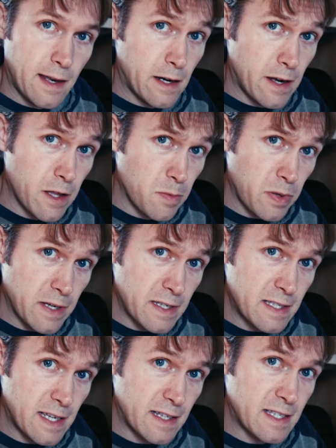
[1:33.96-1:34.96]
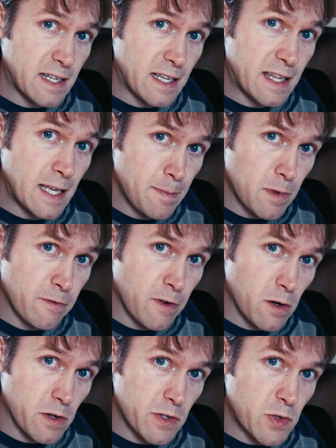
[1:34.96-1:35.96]
In another place, it said to keep the
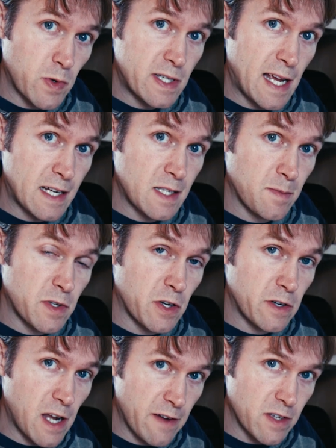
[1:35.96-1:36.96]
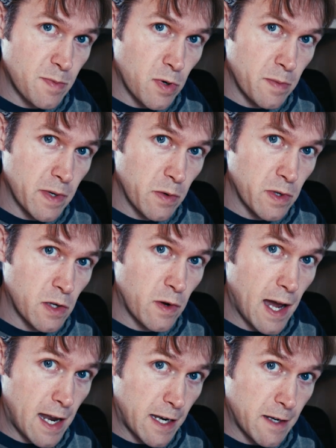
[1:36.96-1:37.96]
photos to attach them to your novice permit when you
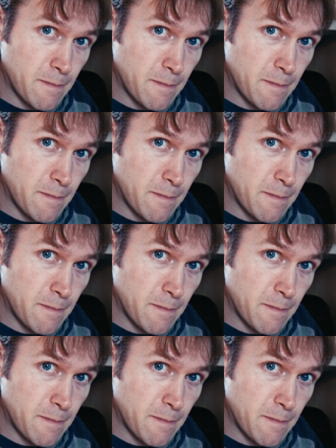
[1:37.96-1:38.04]
got